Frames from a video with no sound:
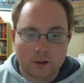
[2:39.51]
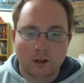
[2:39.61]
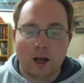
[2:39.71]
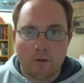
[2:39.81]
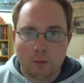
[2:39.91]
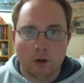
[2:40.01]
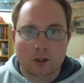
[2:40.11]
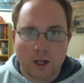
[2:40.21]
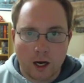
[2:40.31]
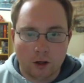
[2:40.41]
So having the most
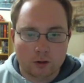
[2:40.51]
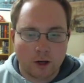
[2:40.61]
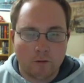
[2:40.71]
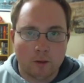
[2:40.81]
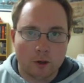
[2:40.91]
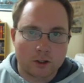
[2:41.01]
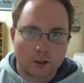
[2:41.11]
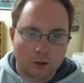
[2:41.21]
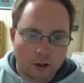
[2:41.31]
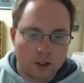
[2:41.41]
towns, or having the most
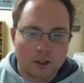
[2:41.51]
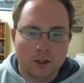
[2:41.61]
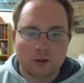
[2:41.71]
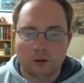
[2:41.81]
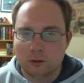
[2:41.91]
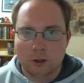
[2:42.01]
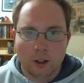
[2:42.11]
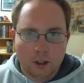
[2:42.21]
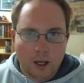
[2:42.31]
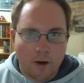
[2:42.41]
technologies, or
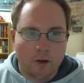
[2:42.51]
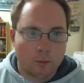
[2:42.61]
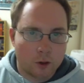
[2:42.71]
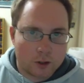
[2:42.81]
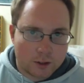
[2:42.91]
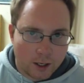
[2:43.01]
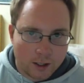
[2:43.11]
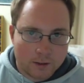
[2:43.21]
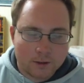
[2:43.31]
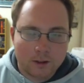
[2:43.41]
having the most
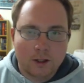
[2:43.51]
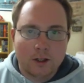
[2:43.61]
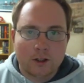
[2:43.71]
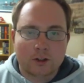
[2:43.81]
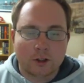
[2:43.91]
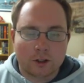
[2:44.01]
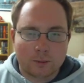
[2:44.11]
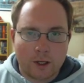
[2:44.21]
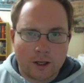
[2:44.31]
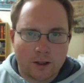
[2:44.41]
science, so to
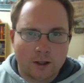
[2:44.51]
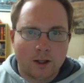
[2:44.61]
speak.